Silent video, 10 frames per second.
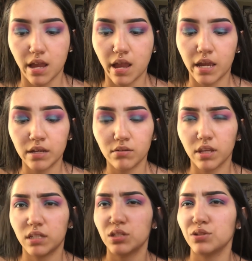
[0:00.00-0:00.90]
I don't
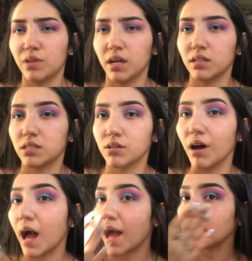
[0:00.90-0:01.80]
like to do that until
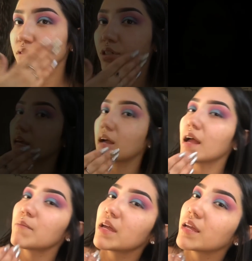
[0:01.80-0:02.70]
after like I
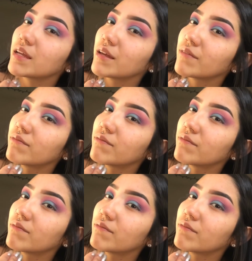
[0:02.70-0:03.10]
have my